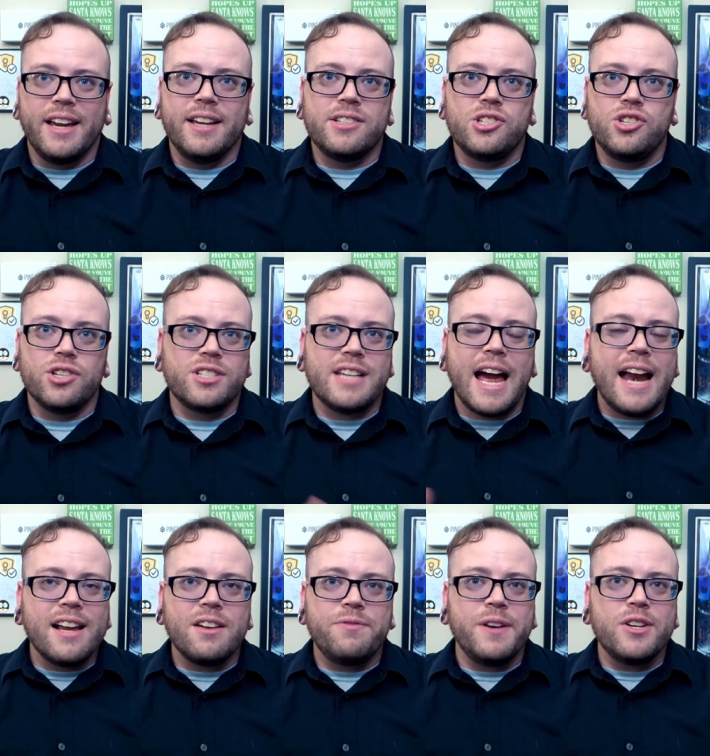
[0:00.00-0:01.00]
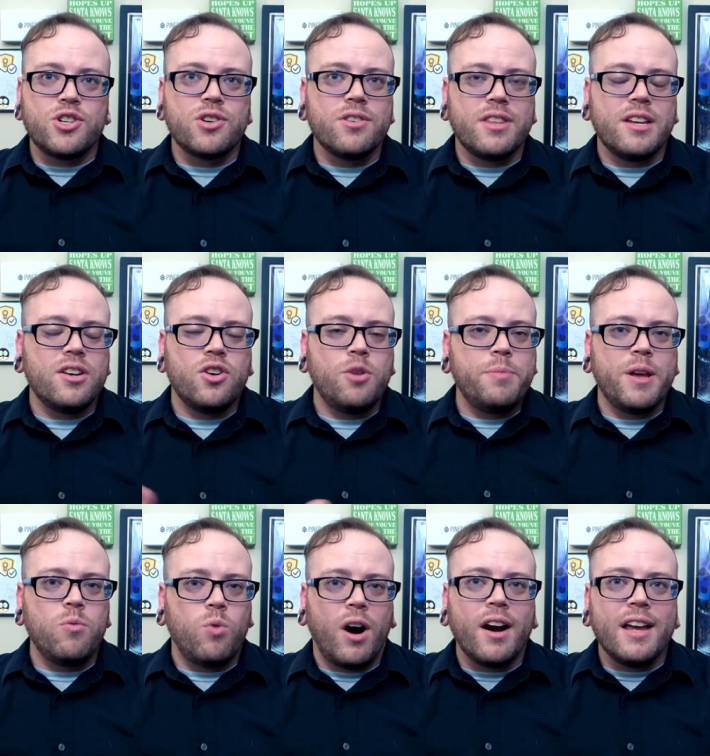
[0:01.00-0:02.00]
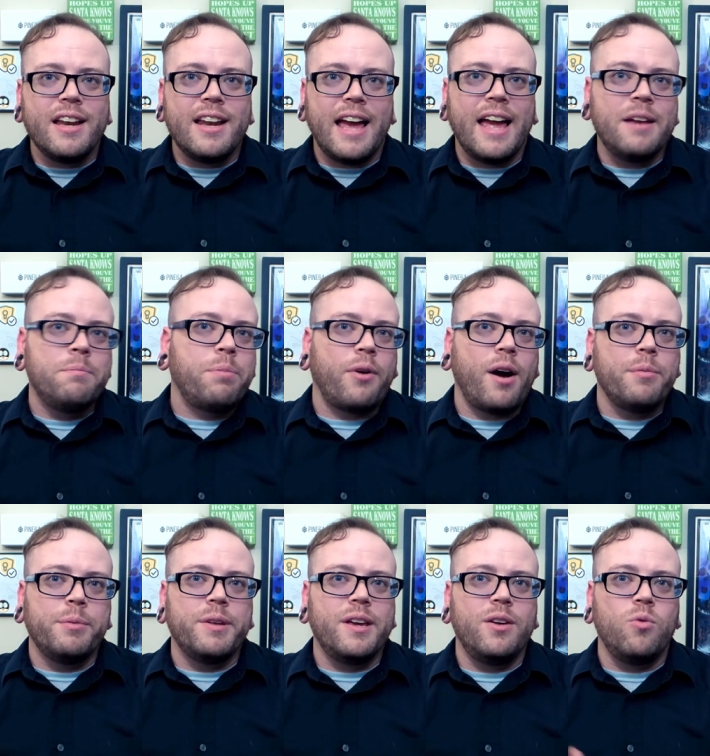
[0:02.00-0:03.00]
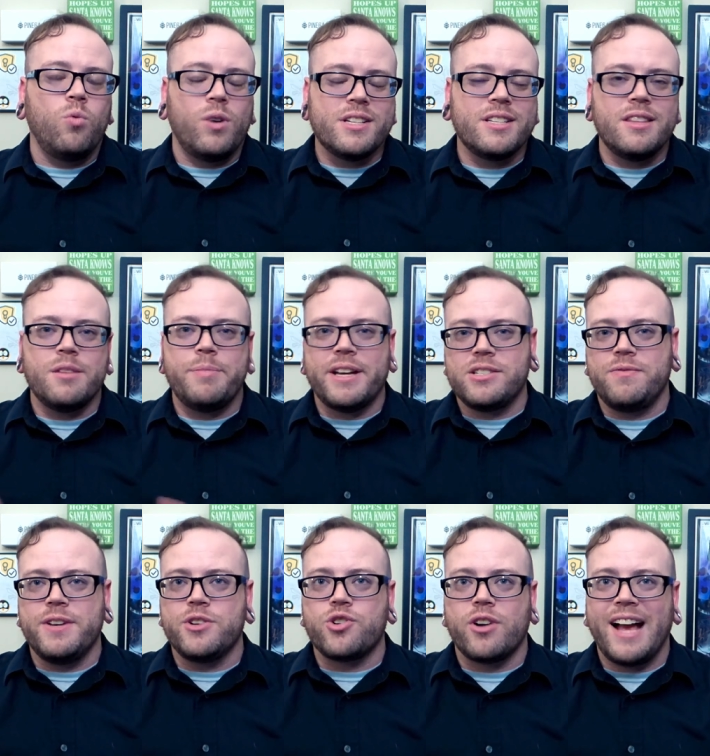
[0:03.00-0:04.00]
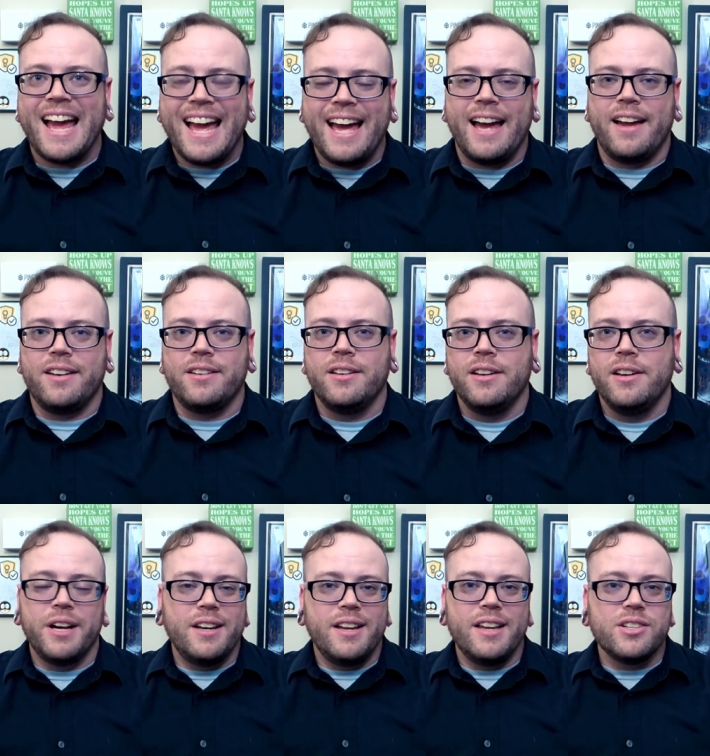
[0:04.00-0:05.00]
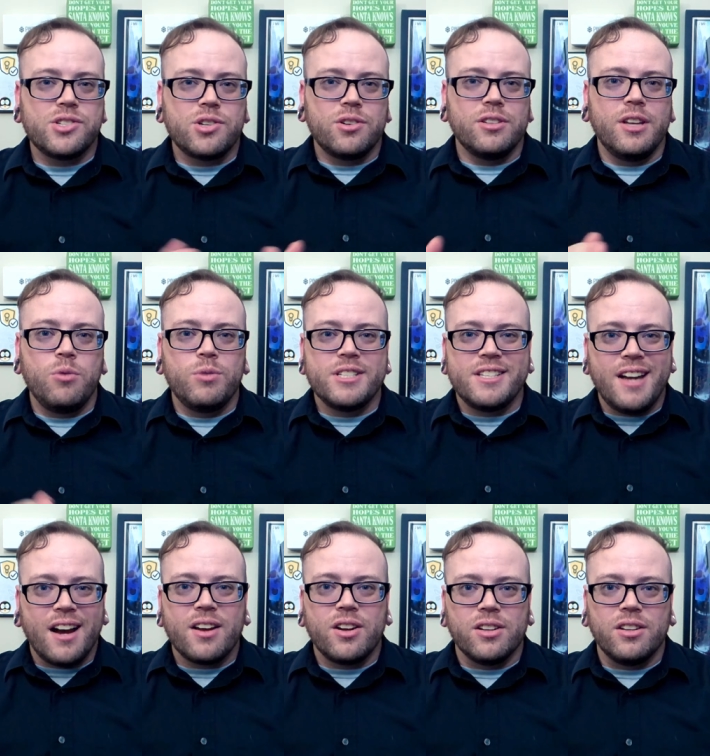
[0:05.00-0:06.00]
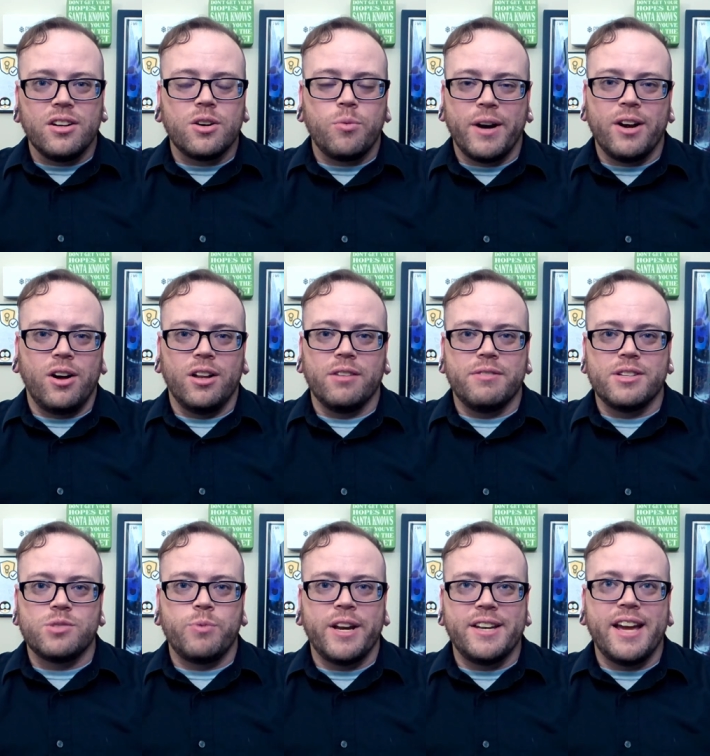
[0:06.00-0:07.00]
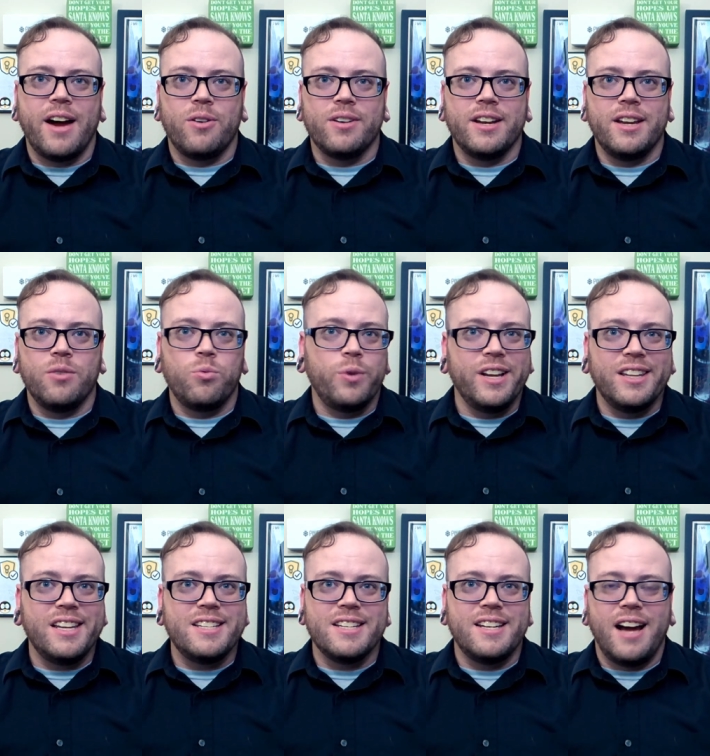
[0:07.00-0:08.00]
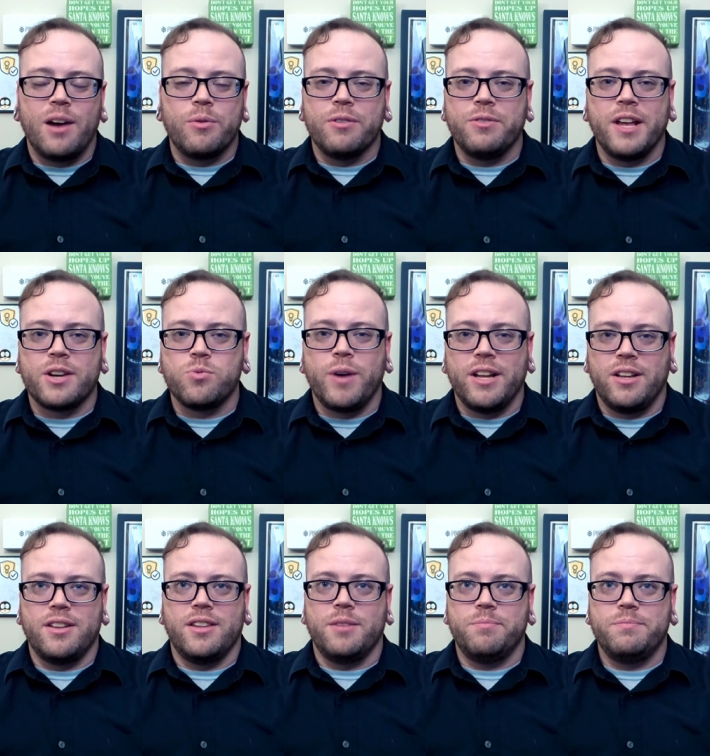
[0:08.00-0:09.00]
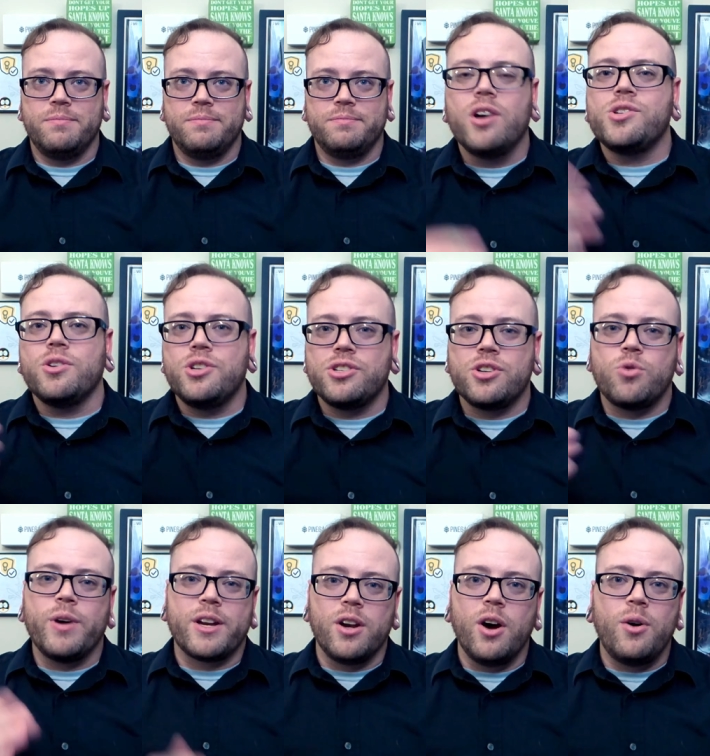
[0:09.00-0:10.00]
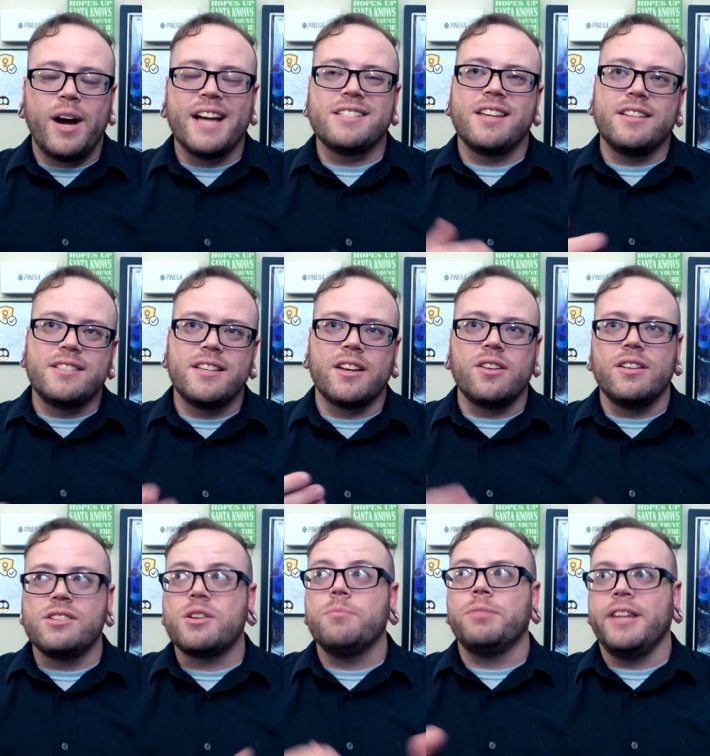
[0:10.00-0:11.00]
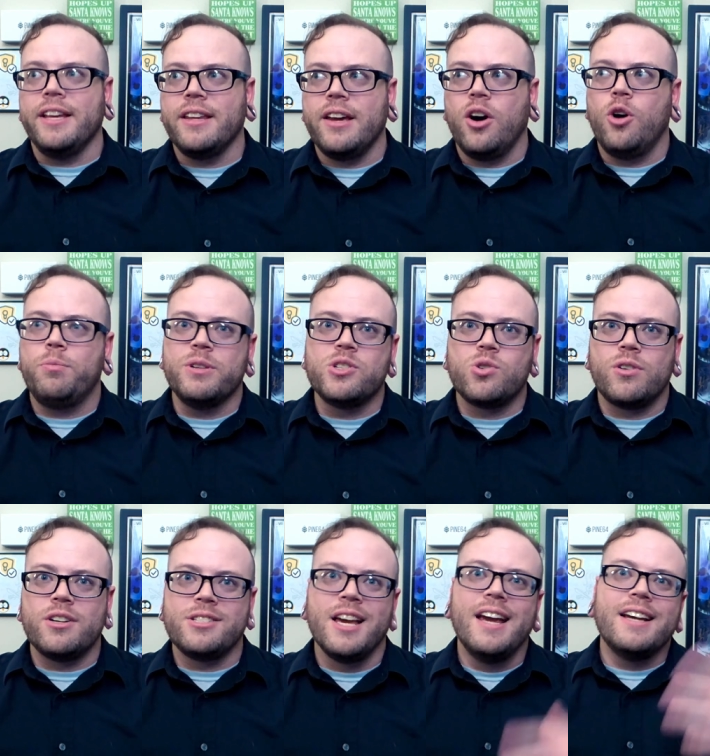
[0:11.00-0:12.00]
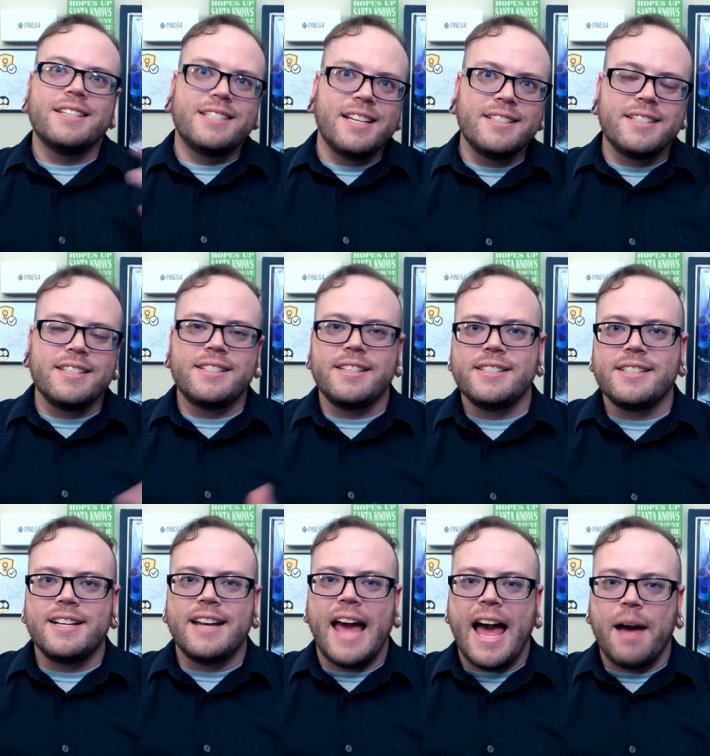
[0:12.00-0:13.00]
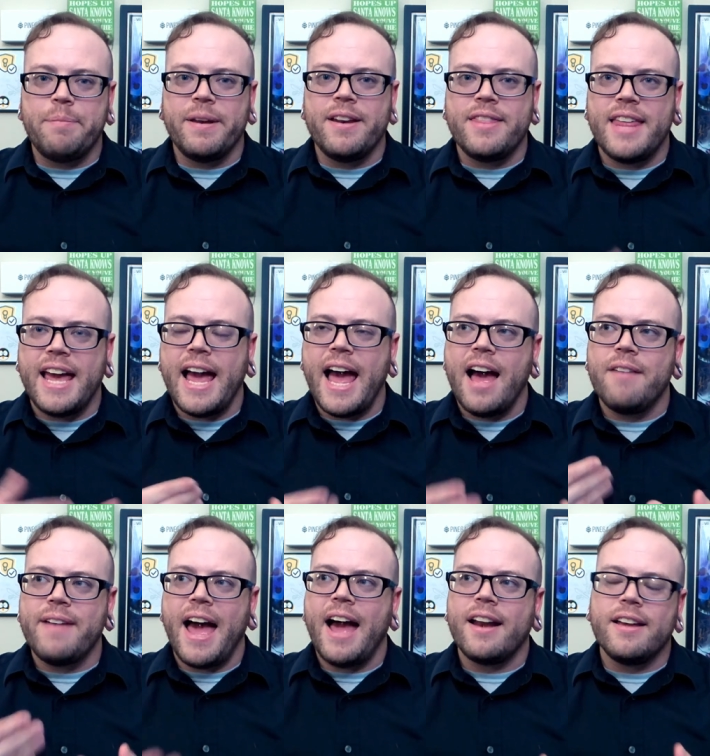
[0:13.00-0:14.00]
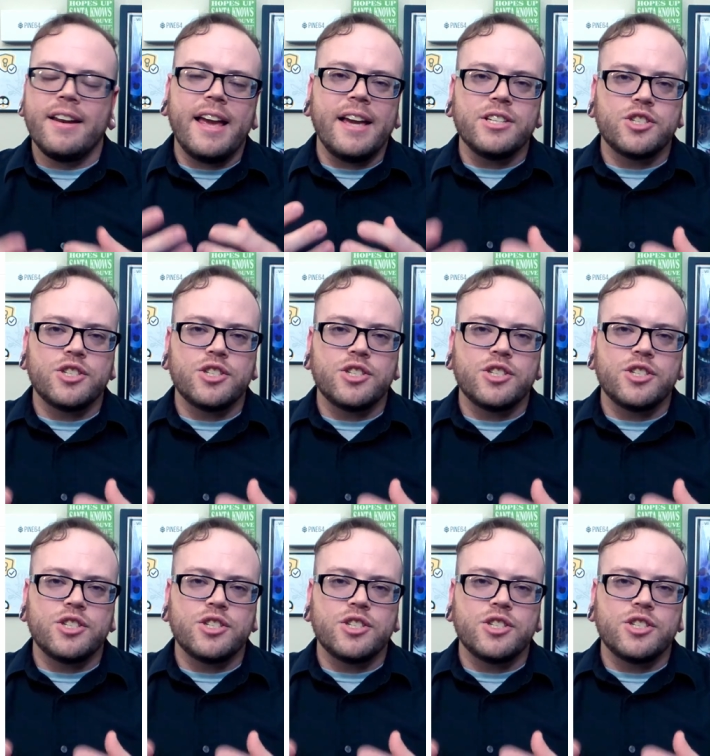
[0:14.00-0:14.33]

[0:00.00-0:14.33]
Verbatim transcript: It's just adding a feature that nobody wanted and probably wasn't the best feature to add. But it certainly was not a good look when all of this went down. It really did not reflect well on them. Also, just a quick note, I said Signal is completely open source. Since this incident happened, they have added